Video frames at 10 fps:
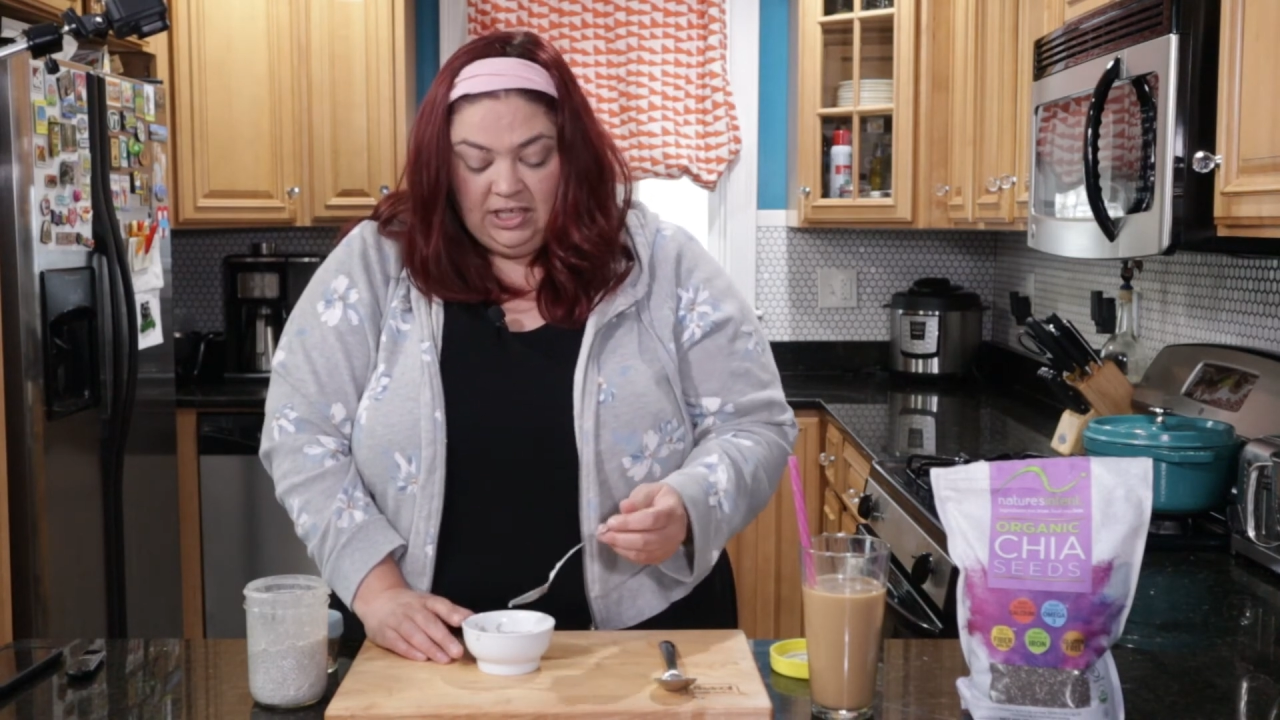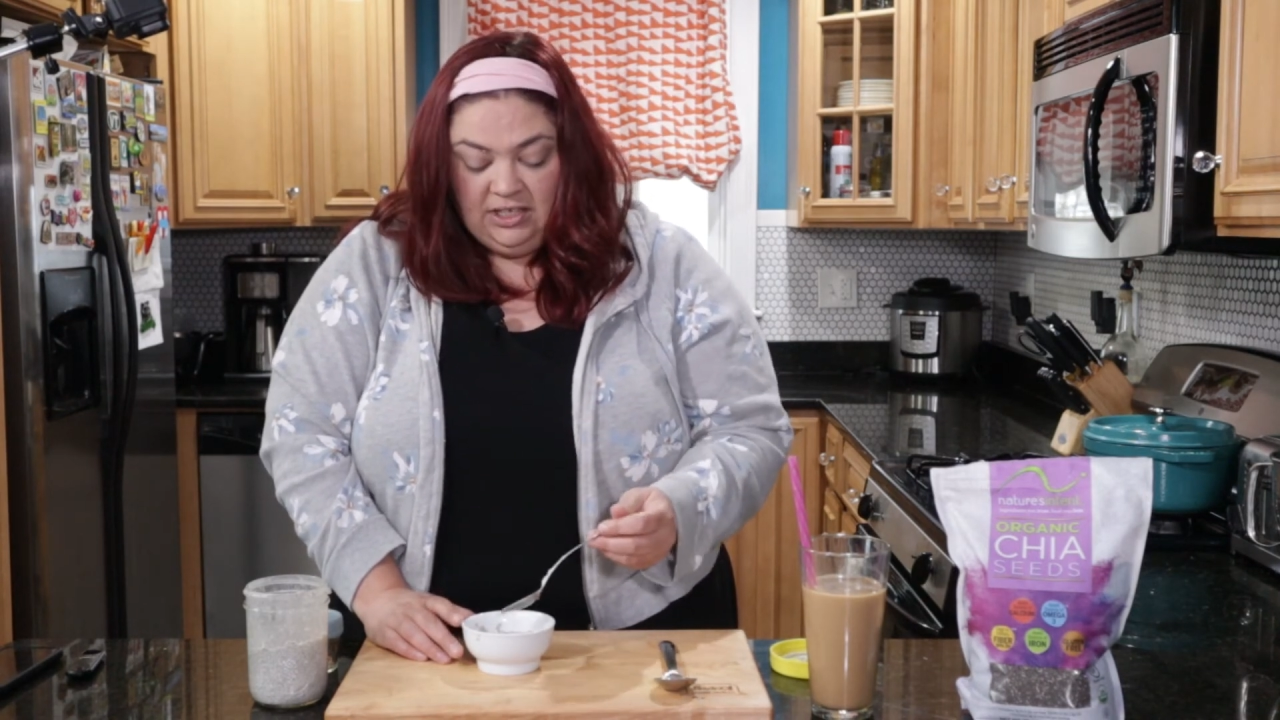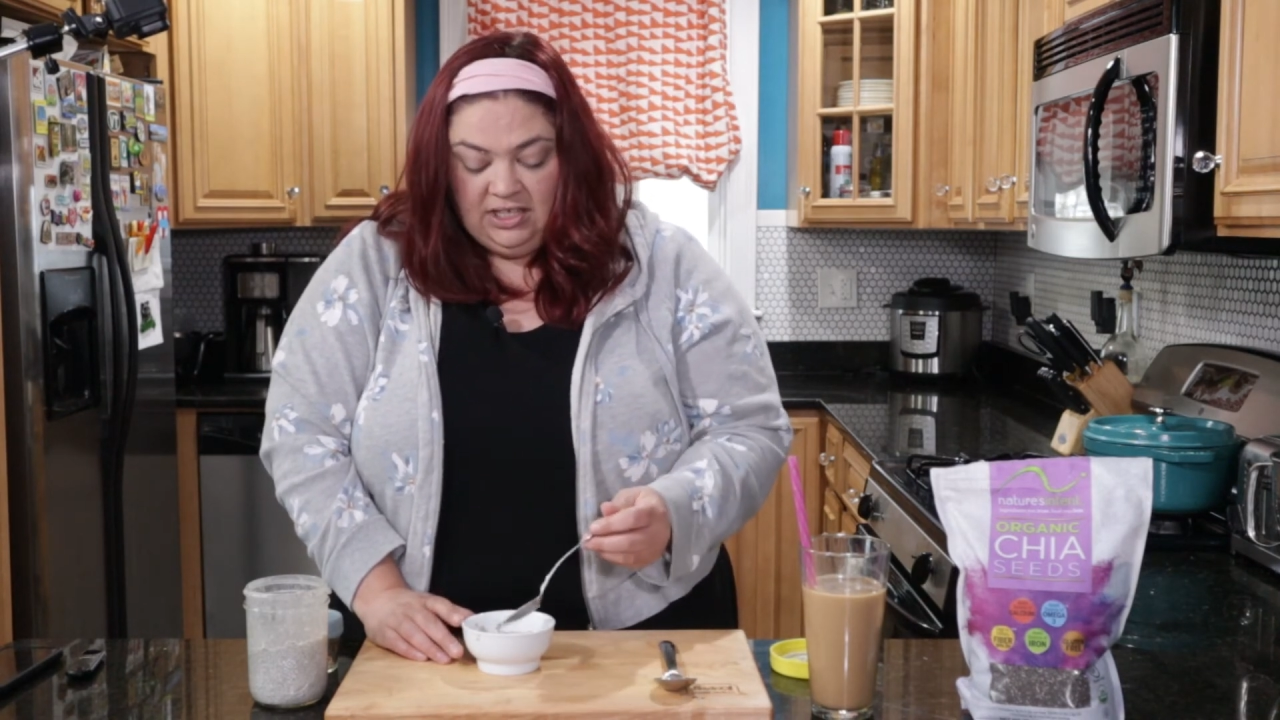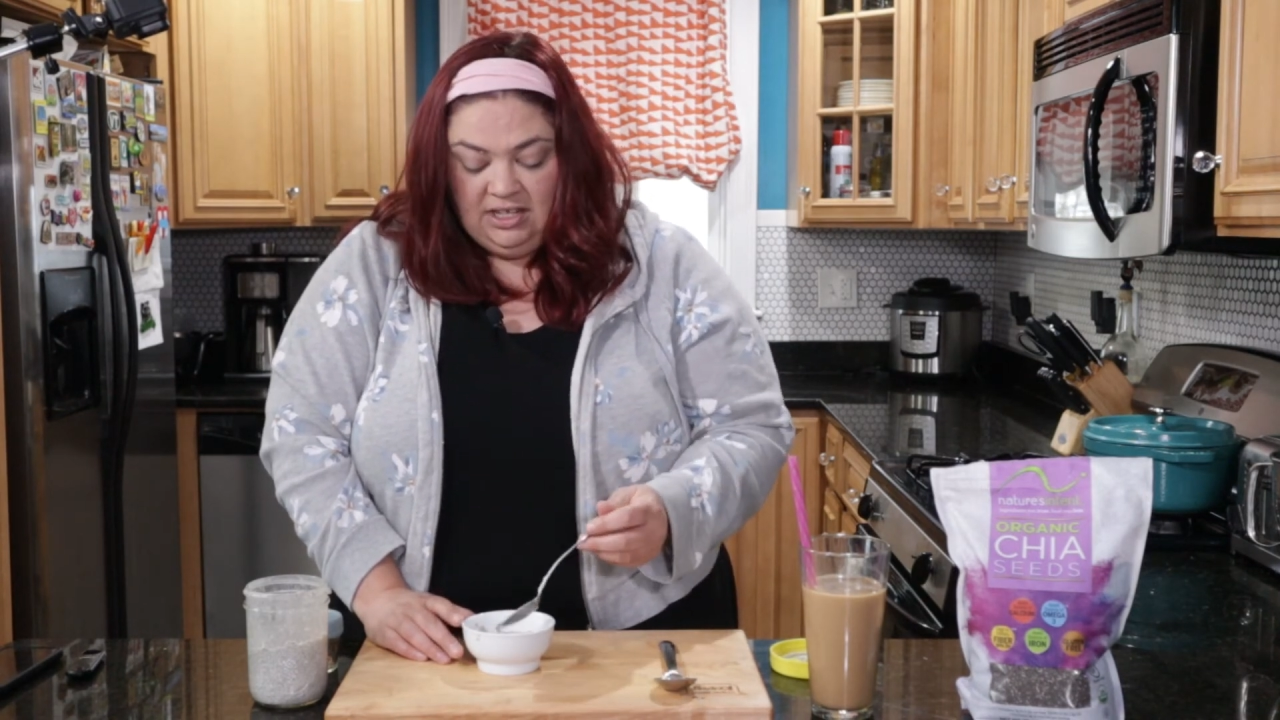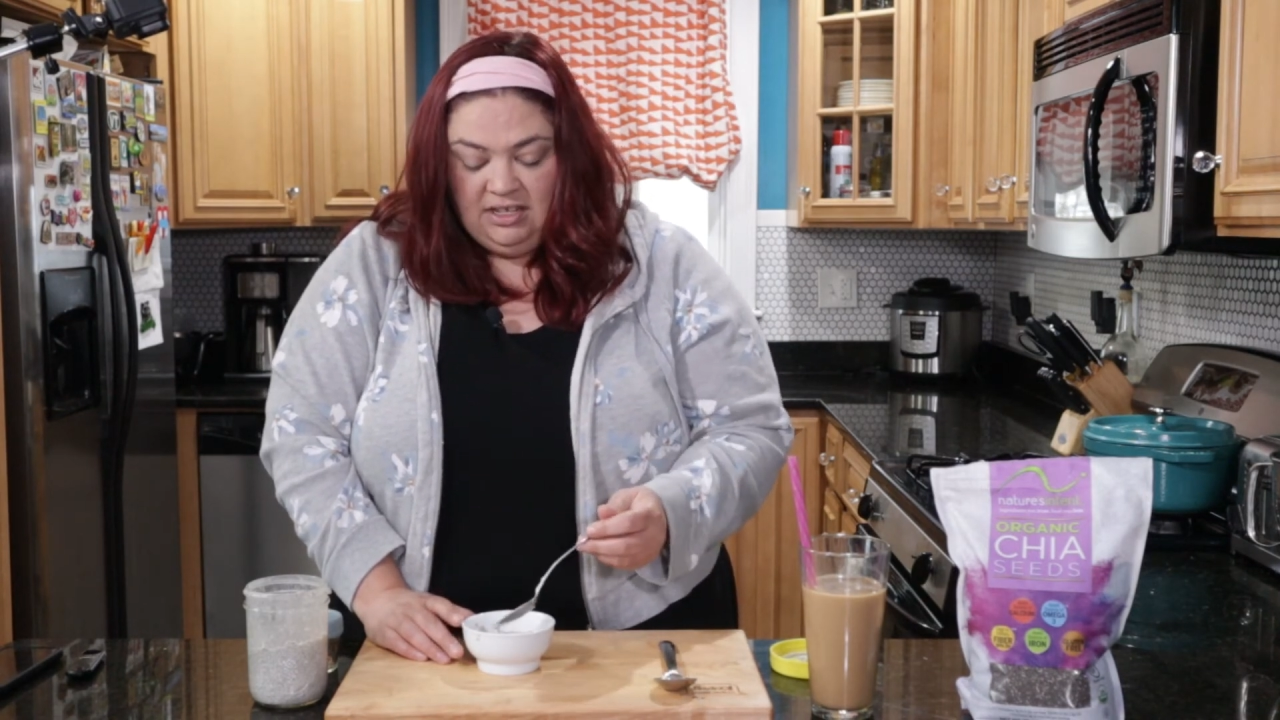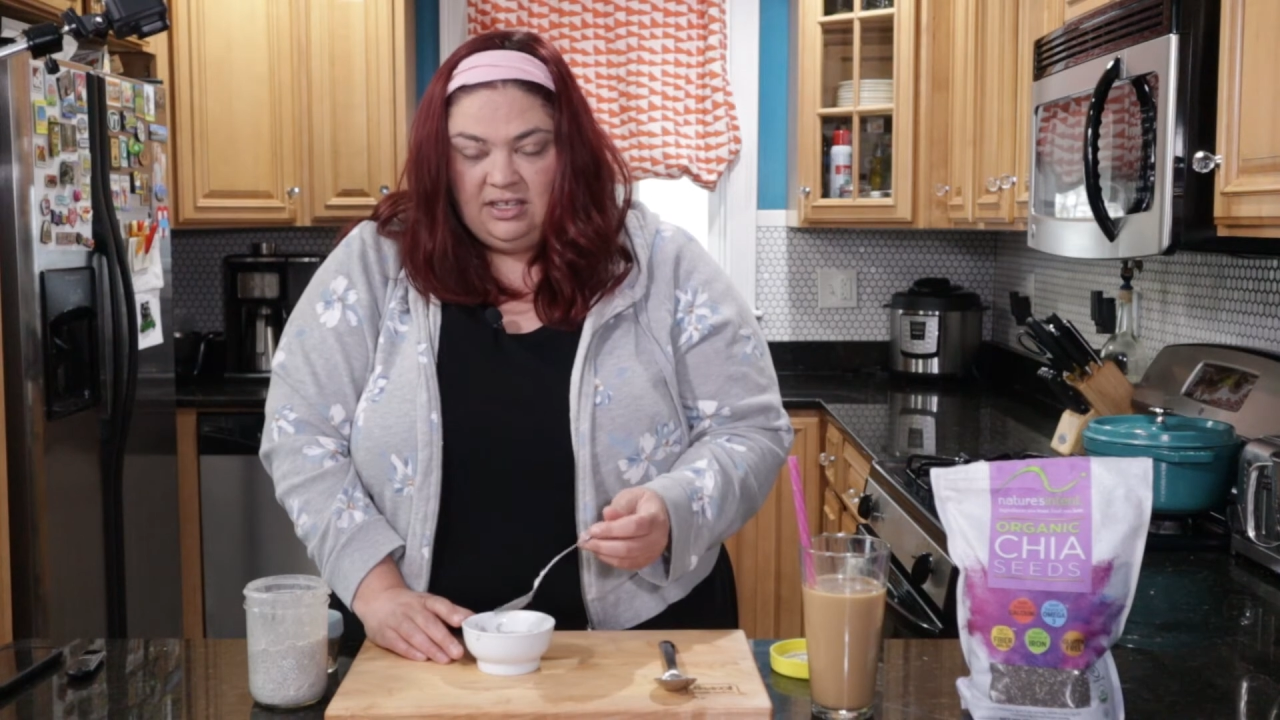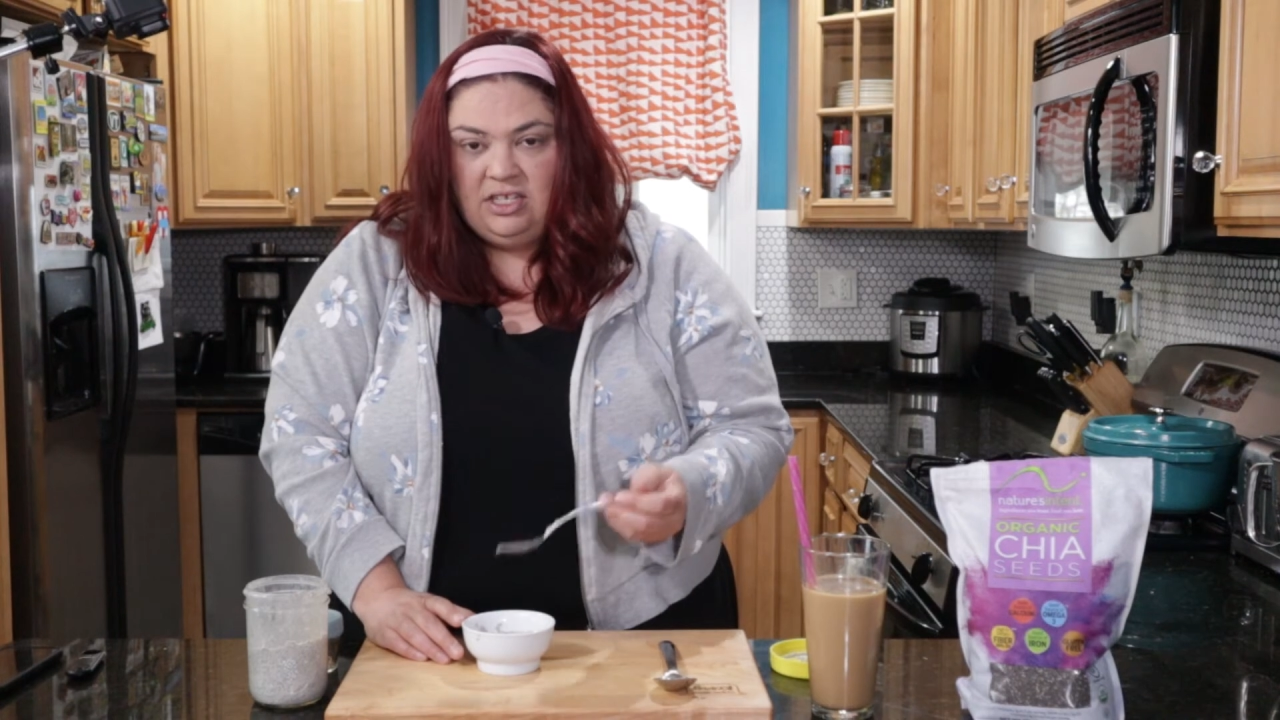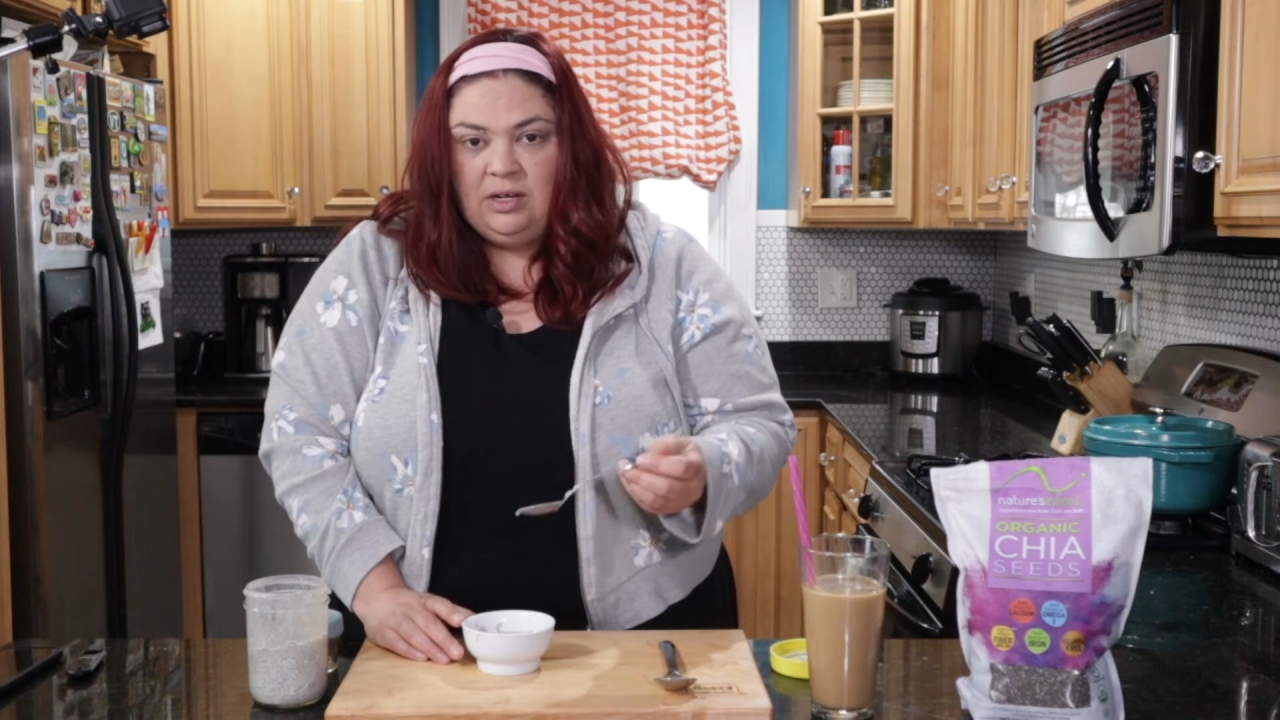things to this